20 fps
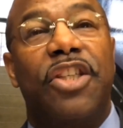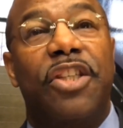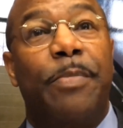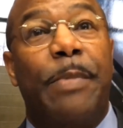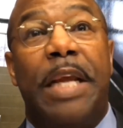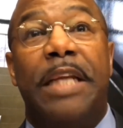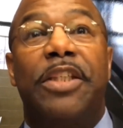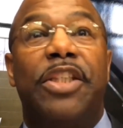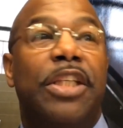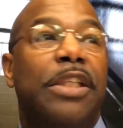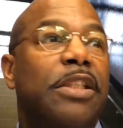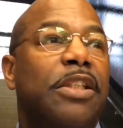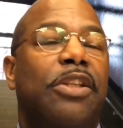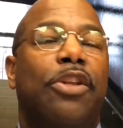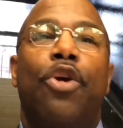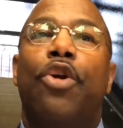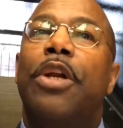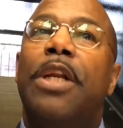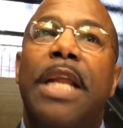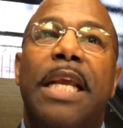
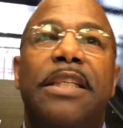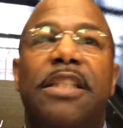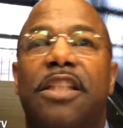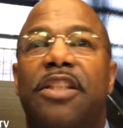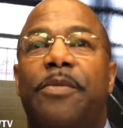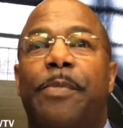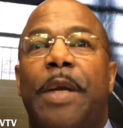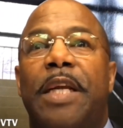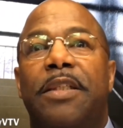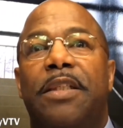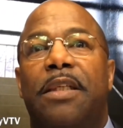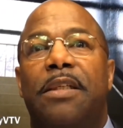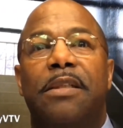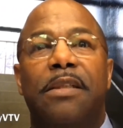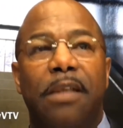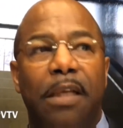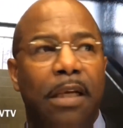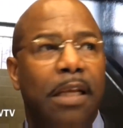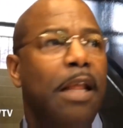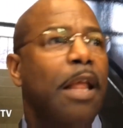suspensions, 30-day
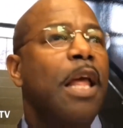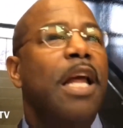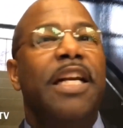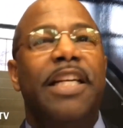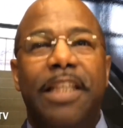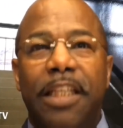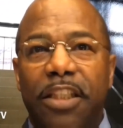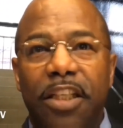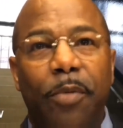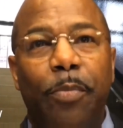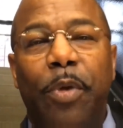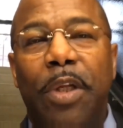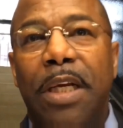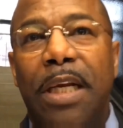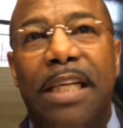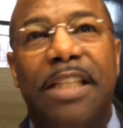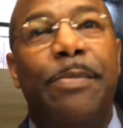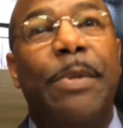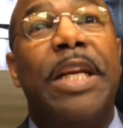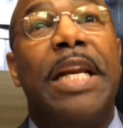suspensions.
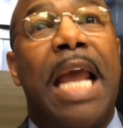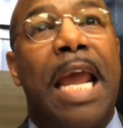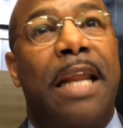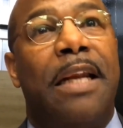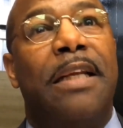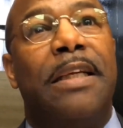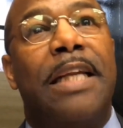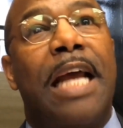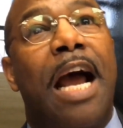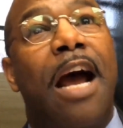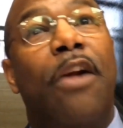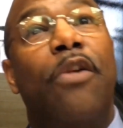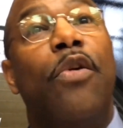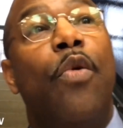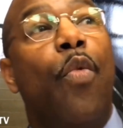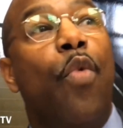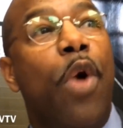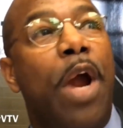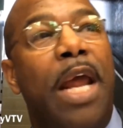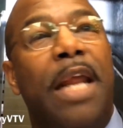Discipline has been handed
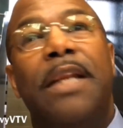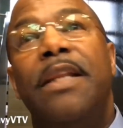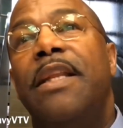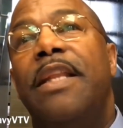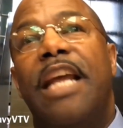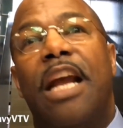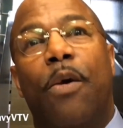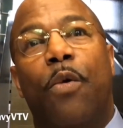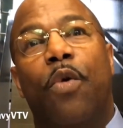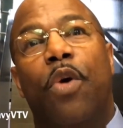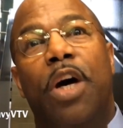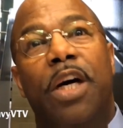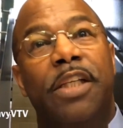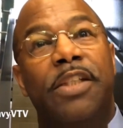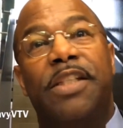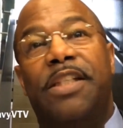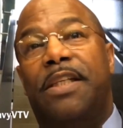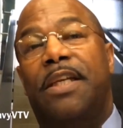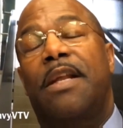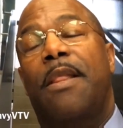down when there
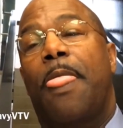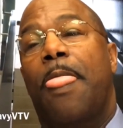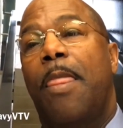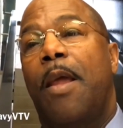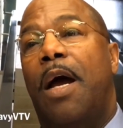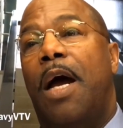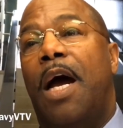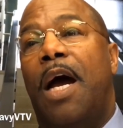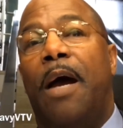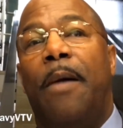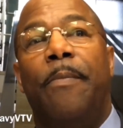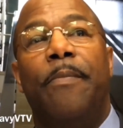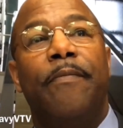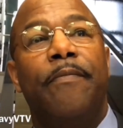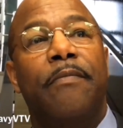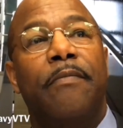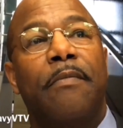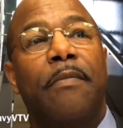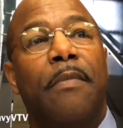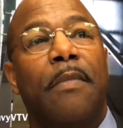was
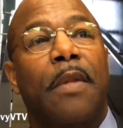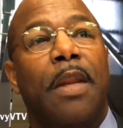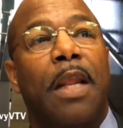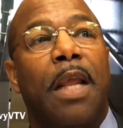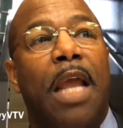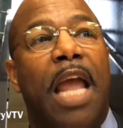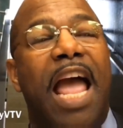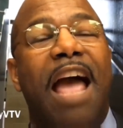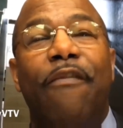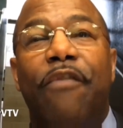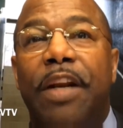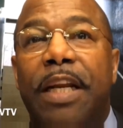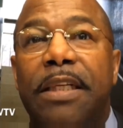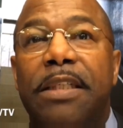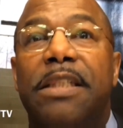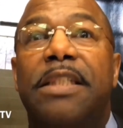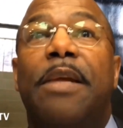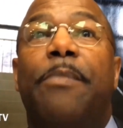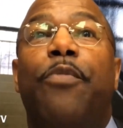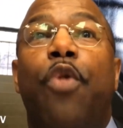um,
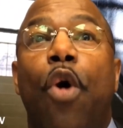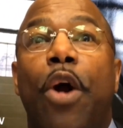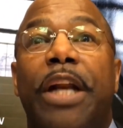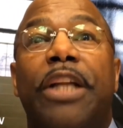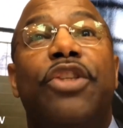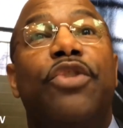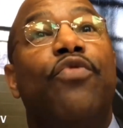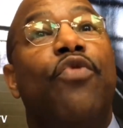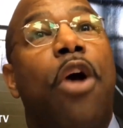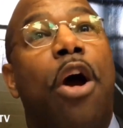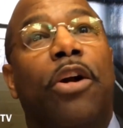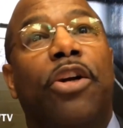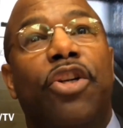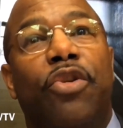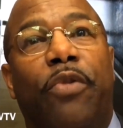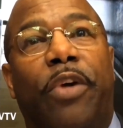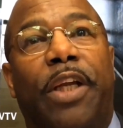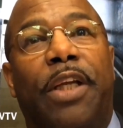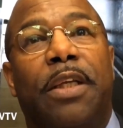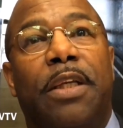evidence that pointed to
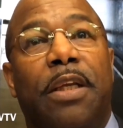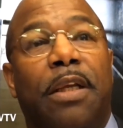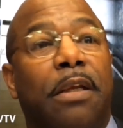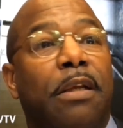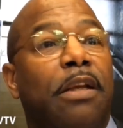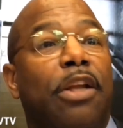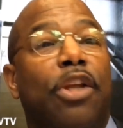wrongdoing.